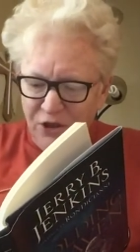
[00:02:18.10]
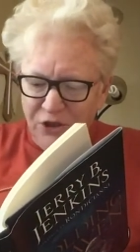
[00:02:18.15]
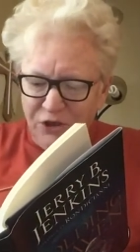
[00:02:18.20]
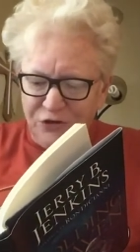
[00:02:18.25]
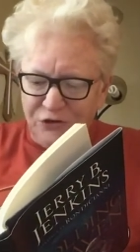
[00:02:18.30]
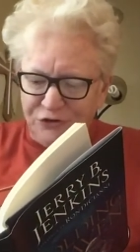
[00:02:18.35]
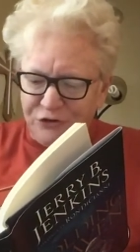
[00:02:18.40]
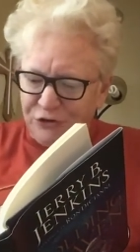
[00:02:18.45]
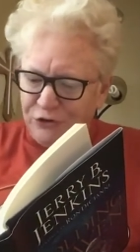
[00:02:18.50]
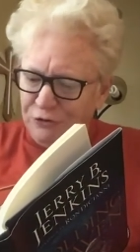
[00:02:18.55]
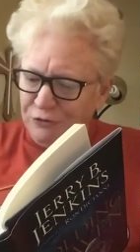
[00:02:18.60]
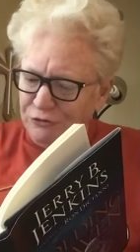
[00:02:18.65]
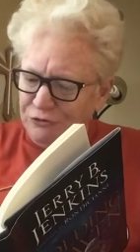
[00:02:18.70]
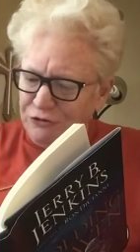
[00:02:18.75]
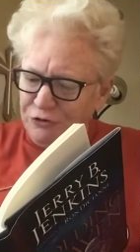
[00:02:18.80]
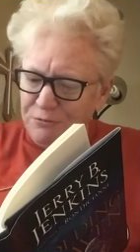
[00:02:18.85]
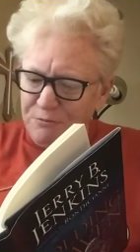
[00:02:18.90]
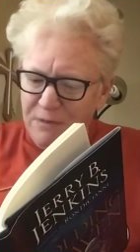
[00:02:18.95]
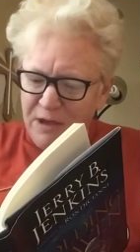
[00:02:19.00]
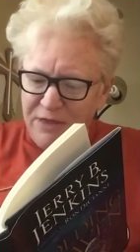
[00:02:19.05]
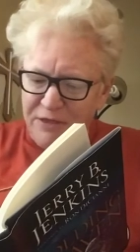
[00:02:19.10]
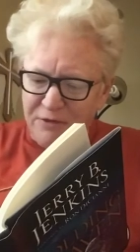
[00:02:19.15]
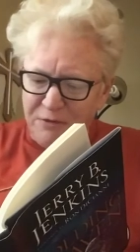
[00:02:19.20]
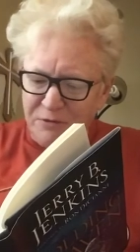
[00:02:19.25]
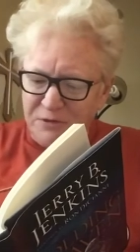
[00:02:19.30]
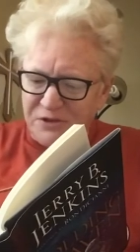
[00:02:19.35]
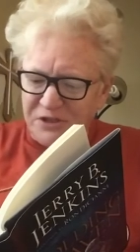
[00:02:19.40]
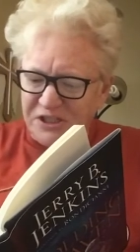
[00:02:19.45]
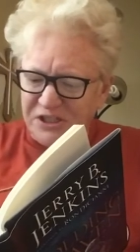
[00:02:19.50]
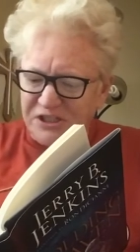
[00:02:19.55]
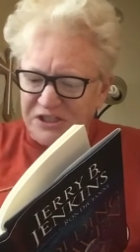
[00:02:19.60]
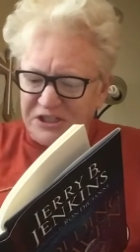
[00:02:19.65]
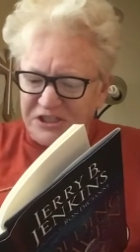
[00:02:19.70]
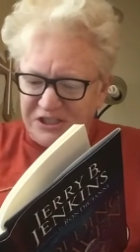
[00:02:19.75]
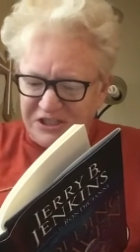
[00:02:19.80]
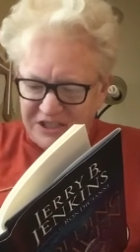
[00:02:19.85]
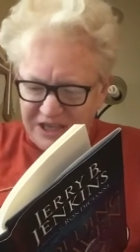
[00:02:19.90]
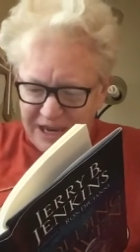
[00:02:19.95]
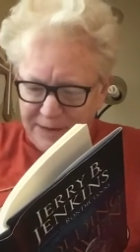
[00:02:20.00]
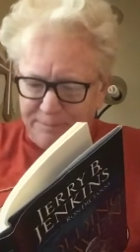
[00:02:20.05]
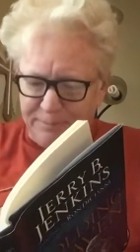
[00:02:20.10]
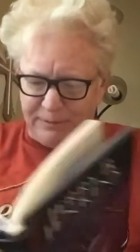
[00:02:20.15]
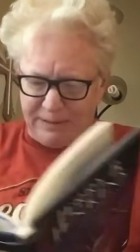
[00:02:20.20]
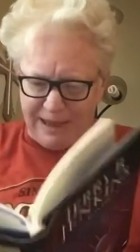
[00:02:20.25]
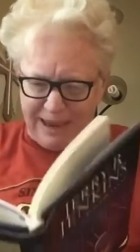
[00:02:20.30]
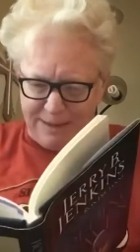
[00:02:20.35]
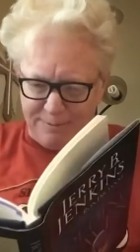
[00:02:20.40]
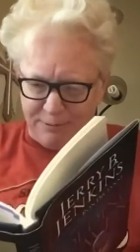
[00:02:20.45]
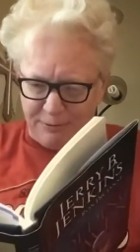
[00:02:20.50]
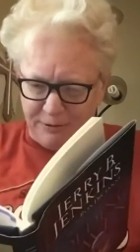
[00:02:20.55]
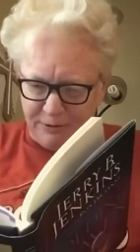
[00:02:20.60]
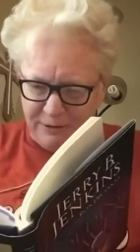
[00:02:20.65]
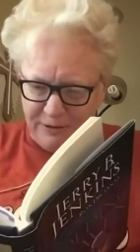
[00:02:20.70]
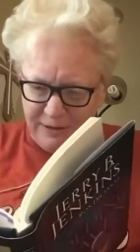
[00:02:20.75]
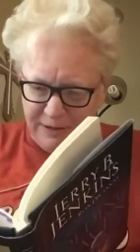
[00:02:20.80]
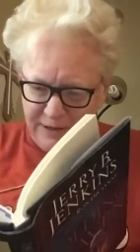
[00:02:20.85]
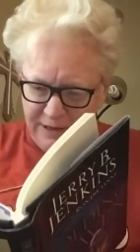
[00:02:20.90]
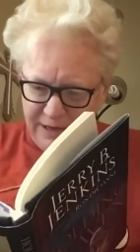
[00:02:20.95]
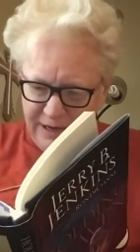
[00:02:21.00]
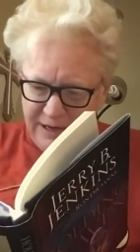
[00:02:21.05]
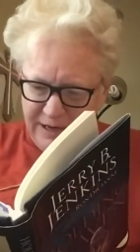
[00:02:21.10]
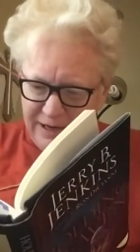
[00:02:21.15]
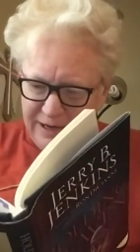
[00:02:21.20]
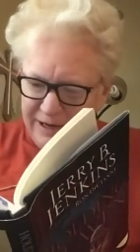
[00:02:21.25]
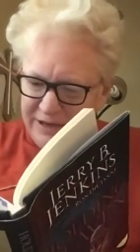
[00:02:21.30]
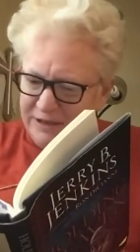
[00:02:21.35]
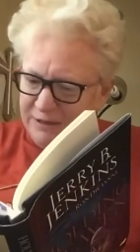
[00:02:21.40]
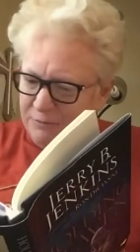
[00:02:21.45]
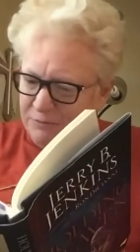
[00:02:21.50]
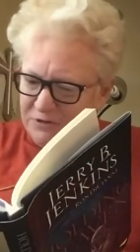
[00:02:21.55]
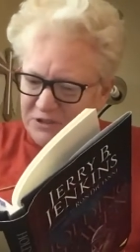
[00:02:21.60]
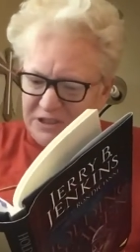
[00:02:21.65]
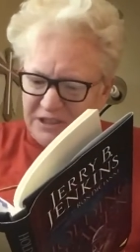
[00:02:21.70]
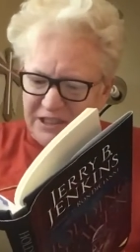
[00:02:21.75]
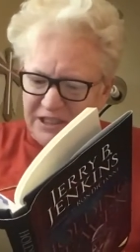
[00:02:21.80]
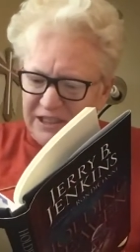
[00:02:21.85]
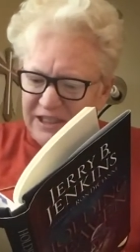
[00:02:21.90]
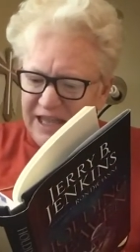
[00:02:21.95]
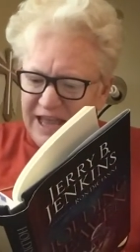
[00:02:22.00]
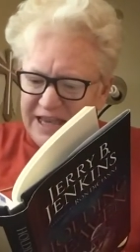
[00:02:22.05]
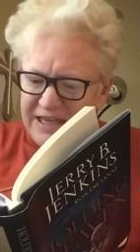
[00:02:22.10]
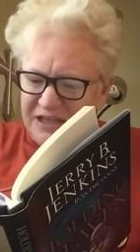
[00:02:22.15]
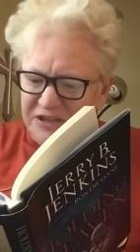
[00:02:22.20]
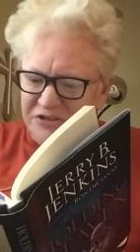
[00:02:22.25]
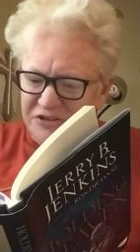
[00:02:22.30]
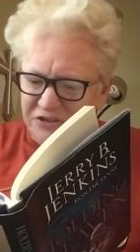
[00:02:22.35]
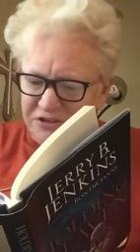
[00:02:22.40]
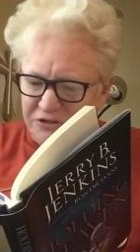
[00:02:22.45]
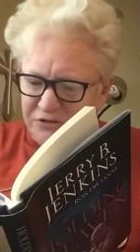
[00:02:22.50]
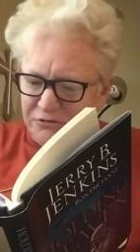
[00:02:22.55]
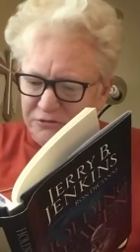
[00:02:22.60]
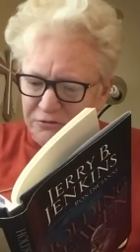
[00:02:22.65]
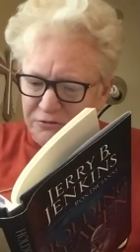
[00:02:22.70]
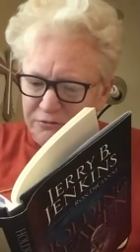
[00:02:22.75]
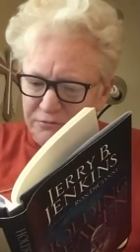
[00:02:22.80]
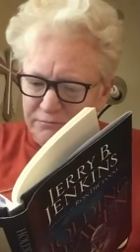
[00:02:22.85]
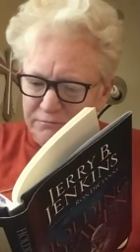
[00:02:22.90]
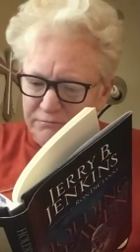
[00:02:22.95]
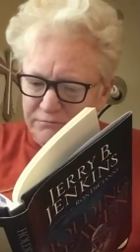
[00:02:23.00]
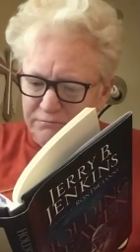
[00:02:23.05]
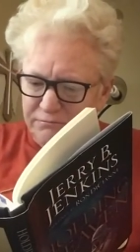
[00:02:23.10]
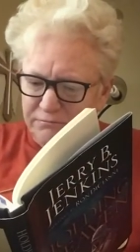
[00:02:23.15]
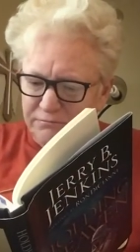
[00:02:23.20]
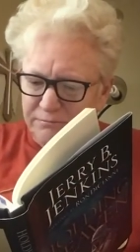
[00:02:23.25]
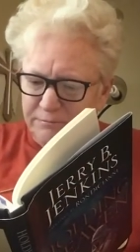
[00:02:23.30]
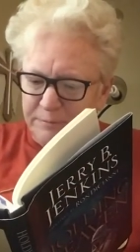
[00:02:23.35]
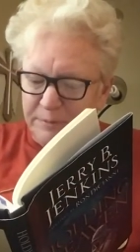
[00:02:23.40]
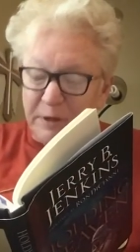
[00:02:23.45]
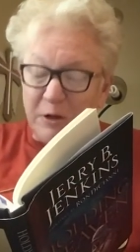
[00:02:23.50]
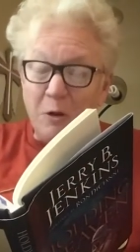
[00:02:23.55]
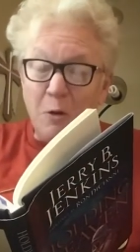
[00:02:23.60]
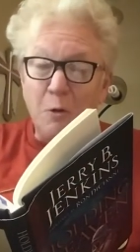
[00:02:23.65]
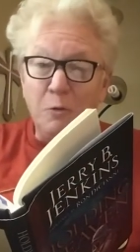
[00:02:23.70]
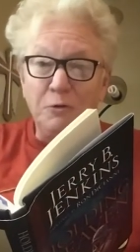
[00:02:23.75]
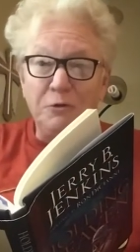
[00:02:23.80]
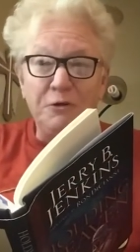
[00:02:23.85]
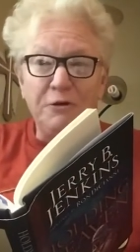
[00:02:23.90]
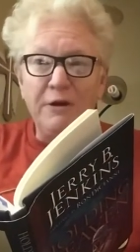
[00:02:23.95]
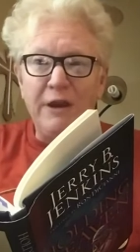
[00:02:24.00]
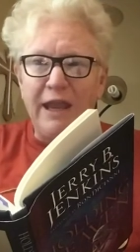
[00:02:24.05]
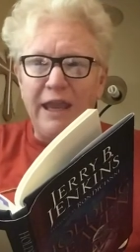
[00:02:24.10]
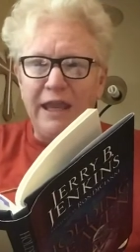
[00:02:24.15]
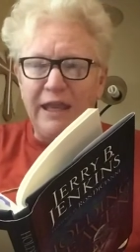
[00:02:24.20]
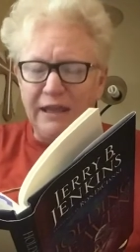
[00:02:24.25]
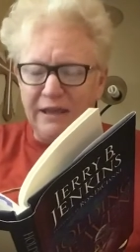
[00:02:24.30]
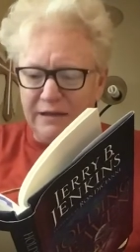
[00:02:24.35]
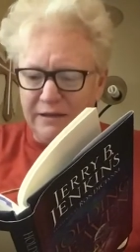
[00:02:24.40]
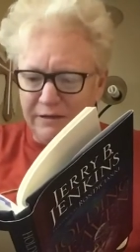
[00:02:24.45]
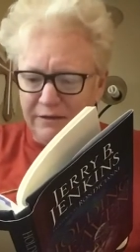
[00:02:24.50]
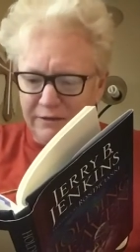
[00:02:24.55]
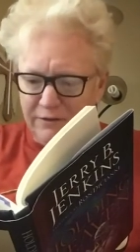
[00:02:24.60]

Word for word: Soon your mother was into deep labor, and there was little I could do but hold her hand.